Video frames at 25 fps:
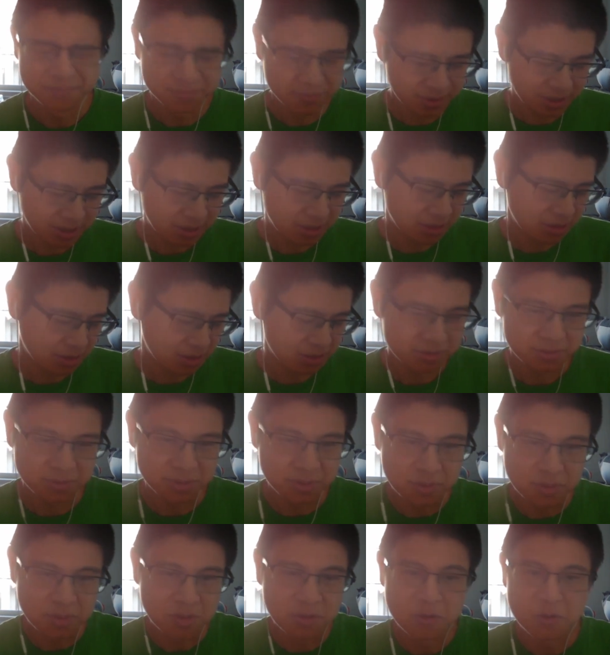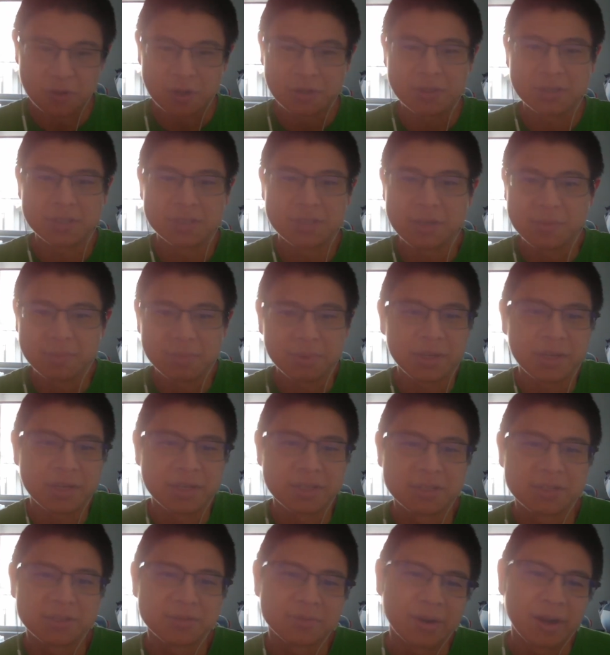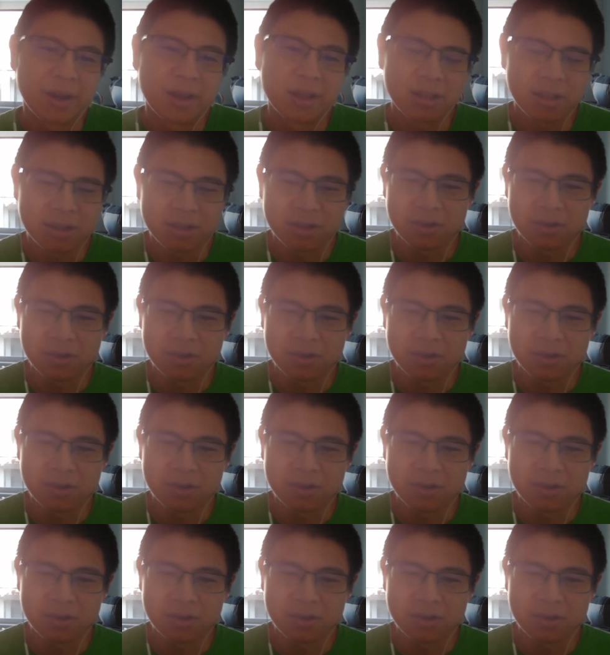then you're at the same place, right?